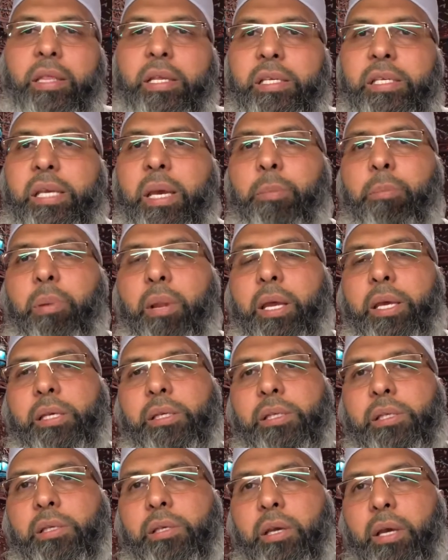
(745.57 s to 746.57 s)
the same
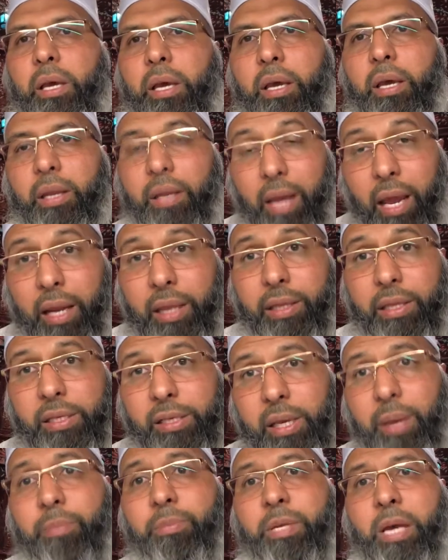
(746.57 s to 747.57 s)
place, not at the
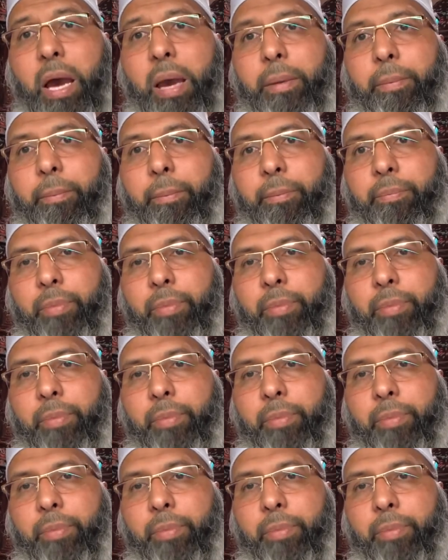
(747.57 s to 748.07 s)
same time.